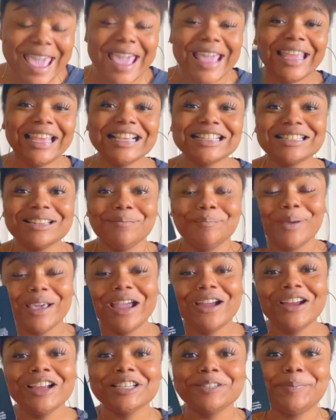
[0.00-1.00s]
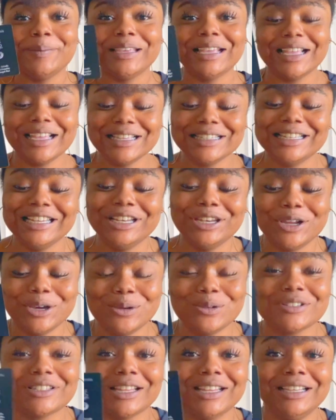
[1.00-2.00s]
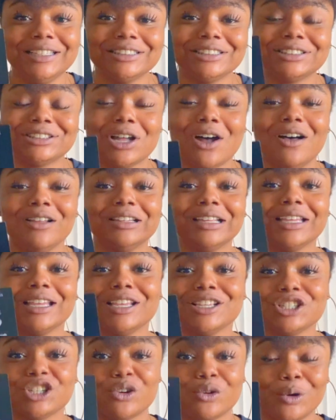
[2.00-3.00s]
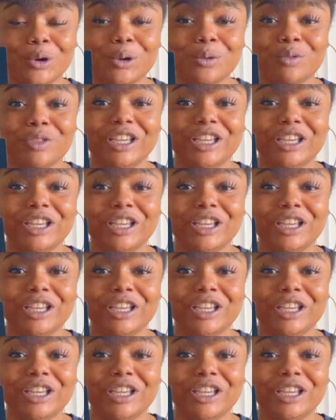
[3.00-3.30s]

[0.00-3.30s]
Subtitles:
He's embarrassed because he knows that he's stalling his growth.